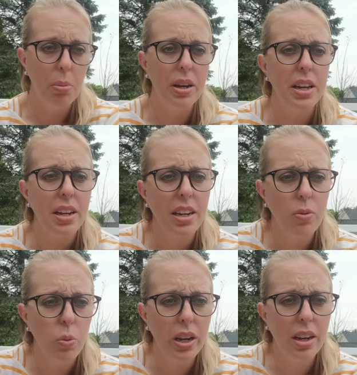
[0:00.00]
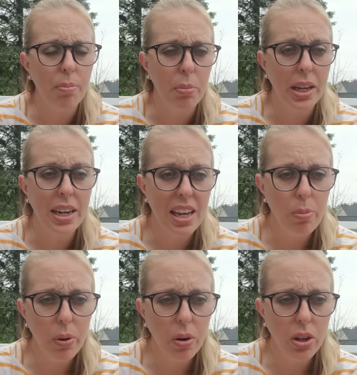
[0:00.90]
But when my
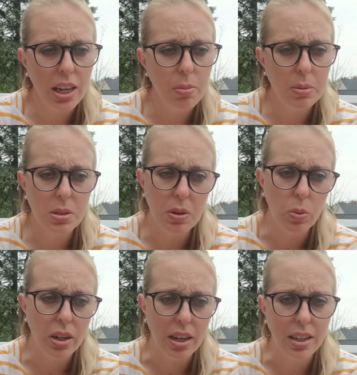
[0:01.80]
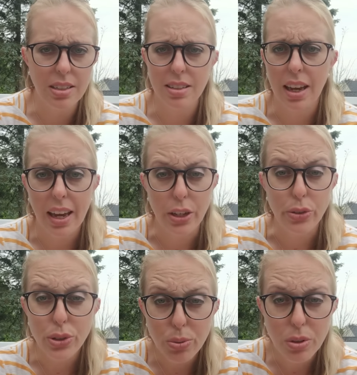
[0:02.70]
neighbor came up to me one day and he's like, hey,
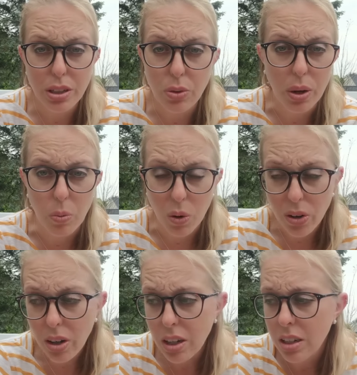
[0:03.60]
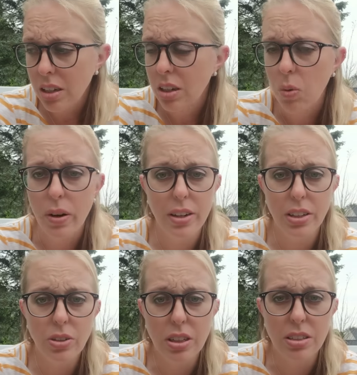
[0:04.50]
you do really great work. Why
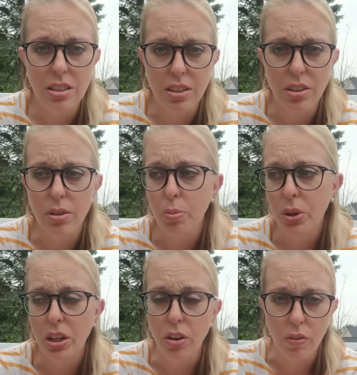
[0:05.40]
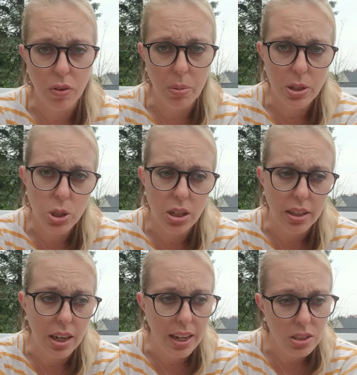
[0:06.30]
don't you consider putting your information
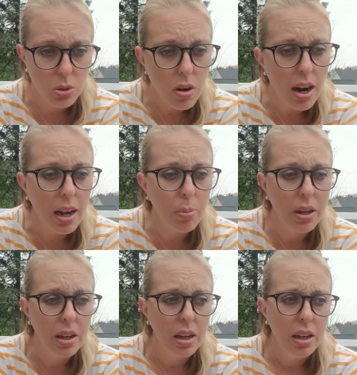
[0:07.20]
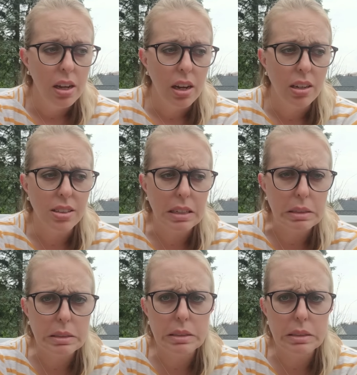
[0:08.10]
on the Nextdoor app? I was like,